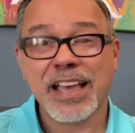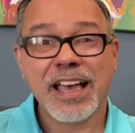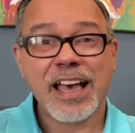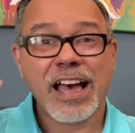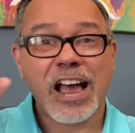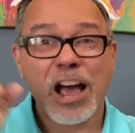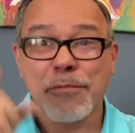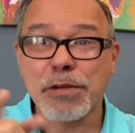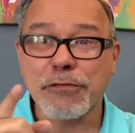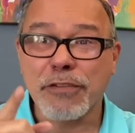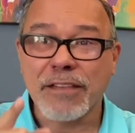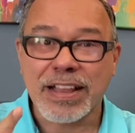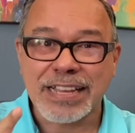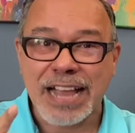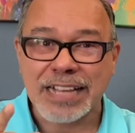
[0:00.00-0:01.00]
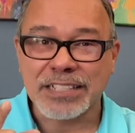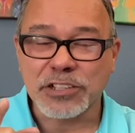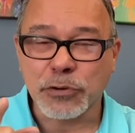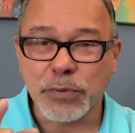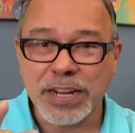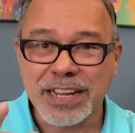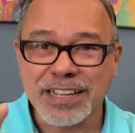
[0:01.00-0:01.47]
hope you have a
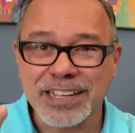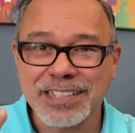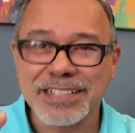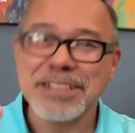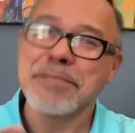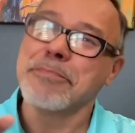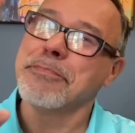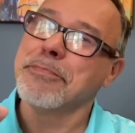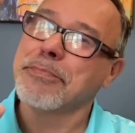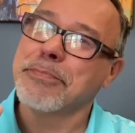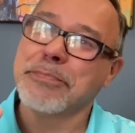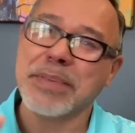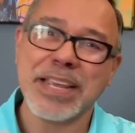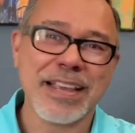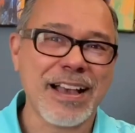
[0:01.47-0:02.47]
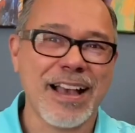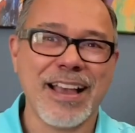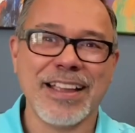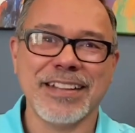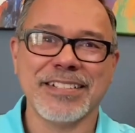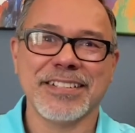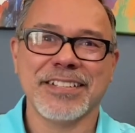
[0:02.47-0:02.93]
fantastic week. Be
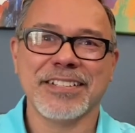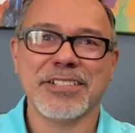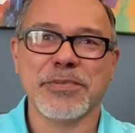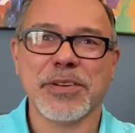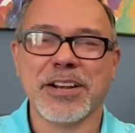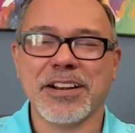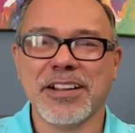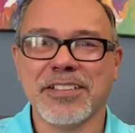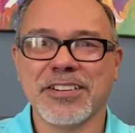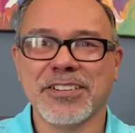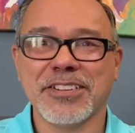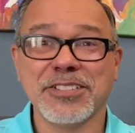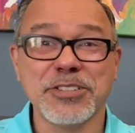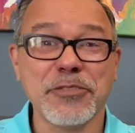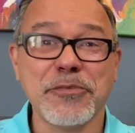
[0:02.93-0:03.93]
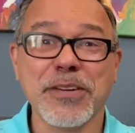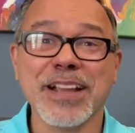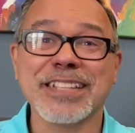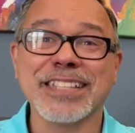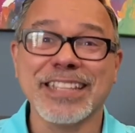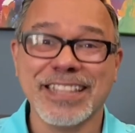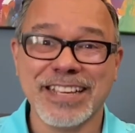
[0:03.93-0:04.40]
kind to one another. Don't
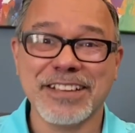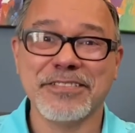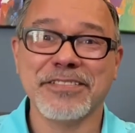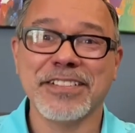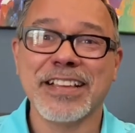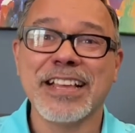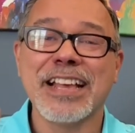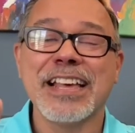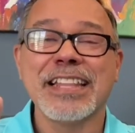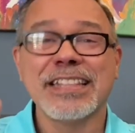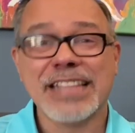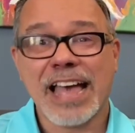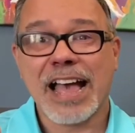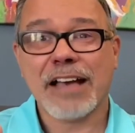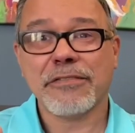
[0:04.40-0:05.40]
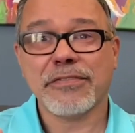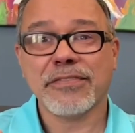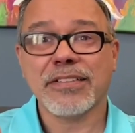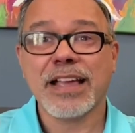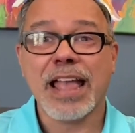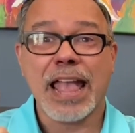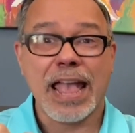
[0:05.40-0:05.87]
forget to live, laugh,
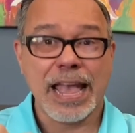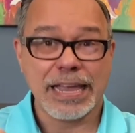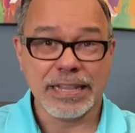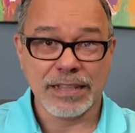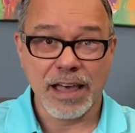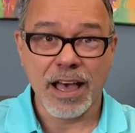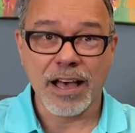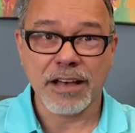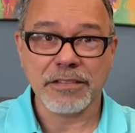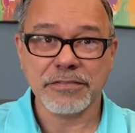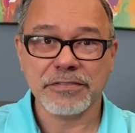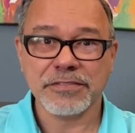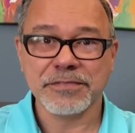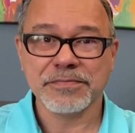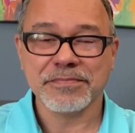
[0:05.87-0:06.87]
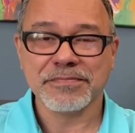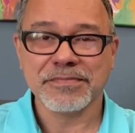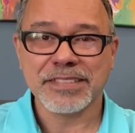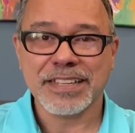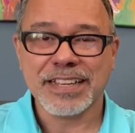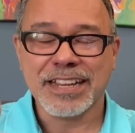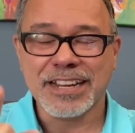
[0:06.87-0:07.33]
and love.
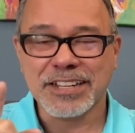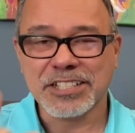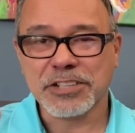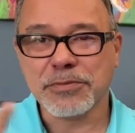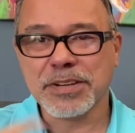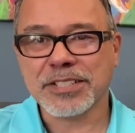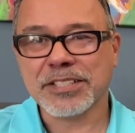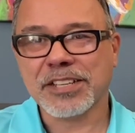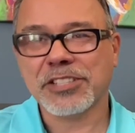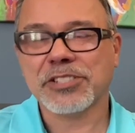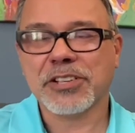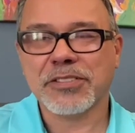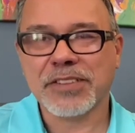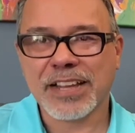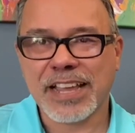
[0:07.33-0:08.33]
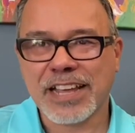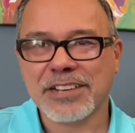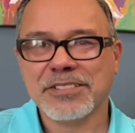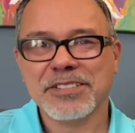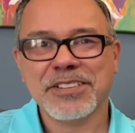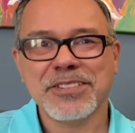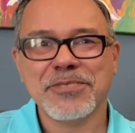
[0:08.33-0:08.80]
And until we see each other
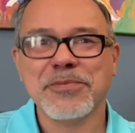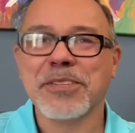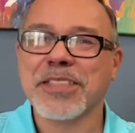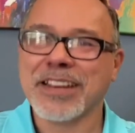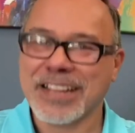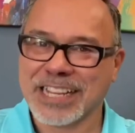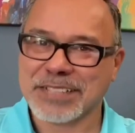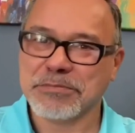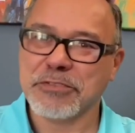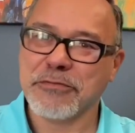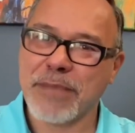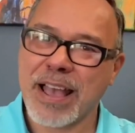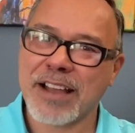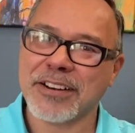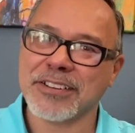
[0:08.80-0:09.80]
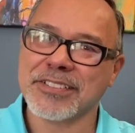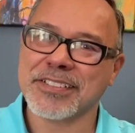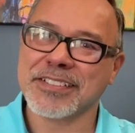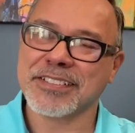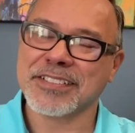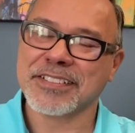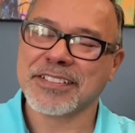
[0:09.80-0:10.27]
again, when the next move
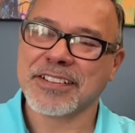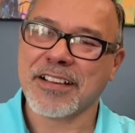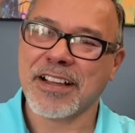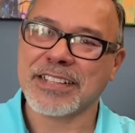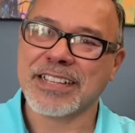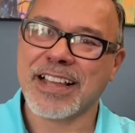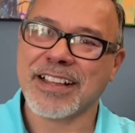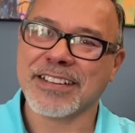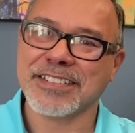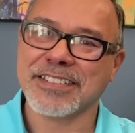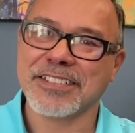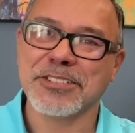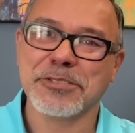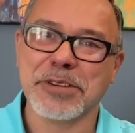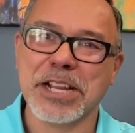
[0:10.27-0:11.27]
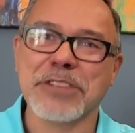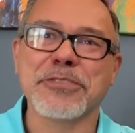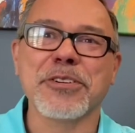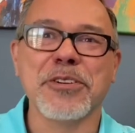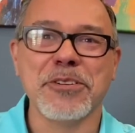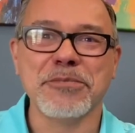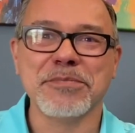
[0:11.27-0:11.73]
matters, contact Trade for
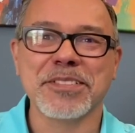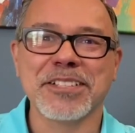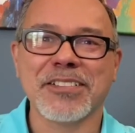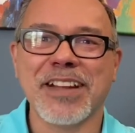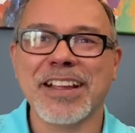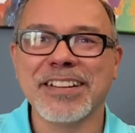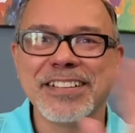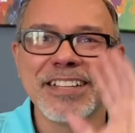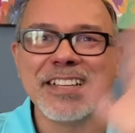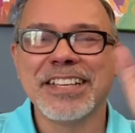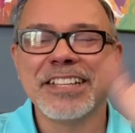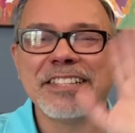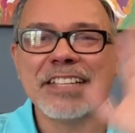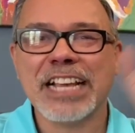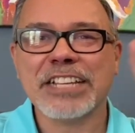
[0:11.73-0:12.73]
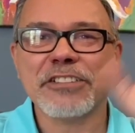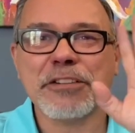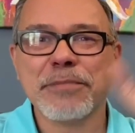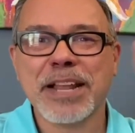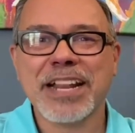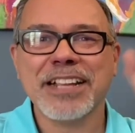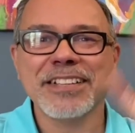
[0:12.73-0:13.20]
Homes. All right? Thanks,
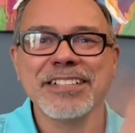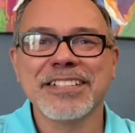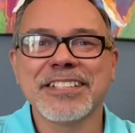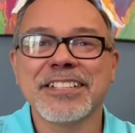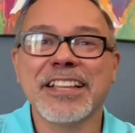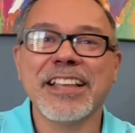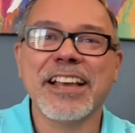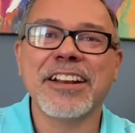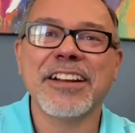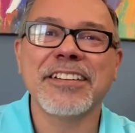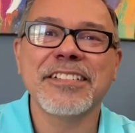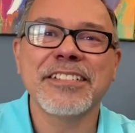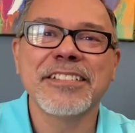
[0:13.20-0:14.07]
everybody. See you later.